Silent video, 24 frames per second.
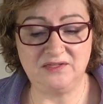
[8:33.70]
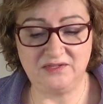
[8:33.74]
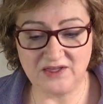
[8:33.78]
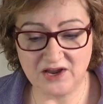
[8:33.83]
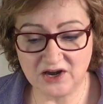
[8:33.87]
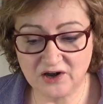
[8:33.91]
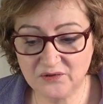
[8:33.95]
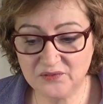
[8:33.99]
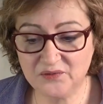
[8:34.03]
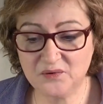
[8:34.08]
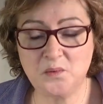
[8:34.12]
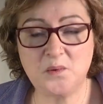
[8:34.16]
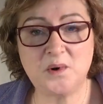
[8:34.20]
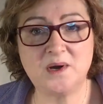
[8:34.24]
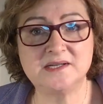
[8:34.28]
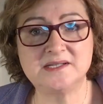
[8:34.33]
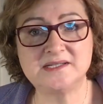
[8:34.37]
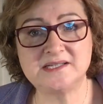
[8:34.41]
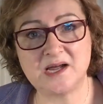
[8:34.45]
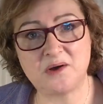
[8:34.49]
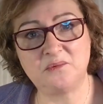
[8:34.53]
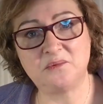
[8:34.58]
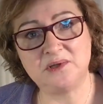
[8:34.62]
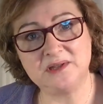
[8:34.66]
they're the
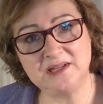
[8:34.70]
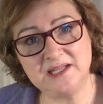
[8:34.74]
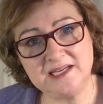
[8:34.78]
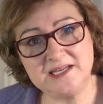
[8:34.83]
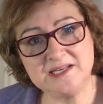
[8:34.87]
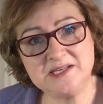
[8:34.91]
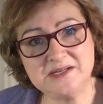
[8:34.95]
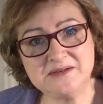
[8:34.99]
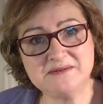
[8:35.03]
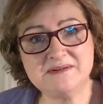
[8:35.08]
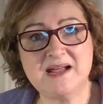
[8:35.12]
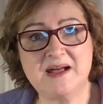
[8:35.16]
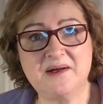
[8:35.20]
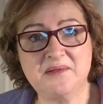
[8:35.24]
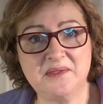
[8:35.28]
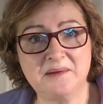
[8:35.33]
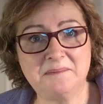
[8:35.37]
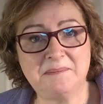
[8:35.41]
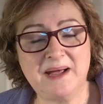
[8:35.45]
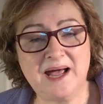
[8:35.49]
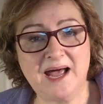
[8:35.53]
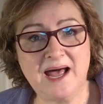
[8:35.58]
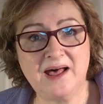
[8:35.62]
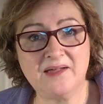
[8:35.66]
ones that will lead you down the
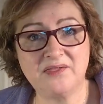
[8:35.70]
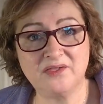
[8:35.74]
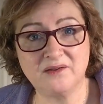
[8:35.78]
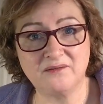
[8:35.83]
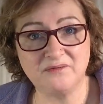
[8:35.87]
path